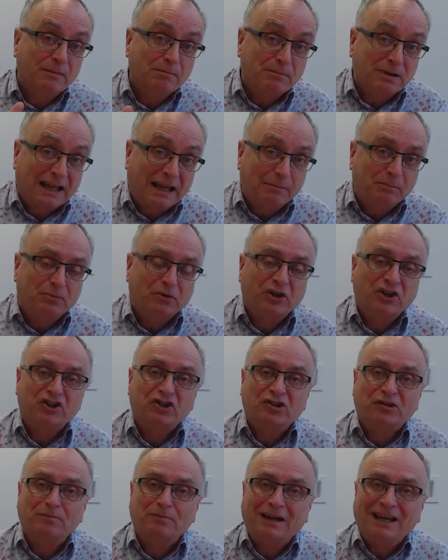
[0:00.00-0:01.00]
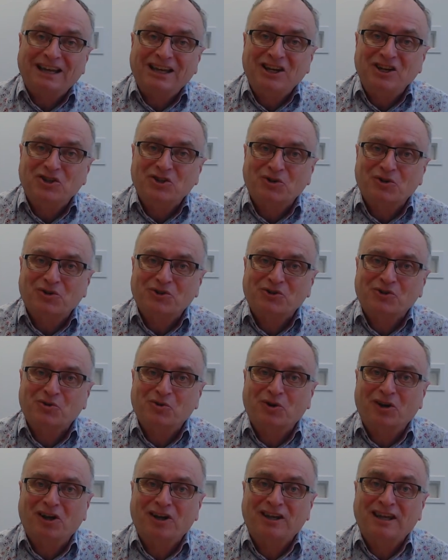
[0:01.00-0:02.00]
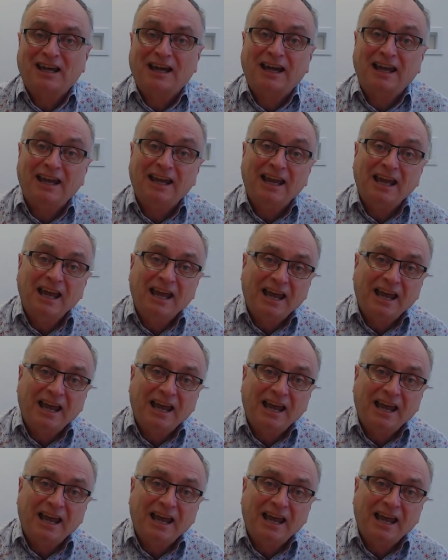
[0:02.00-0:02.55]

blood pressure, making sure it's all okay,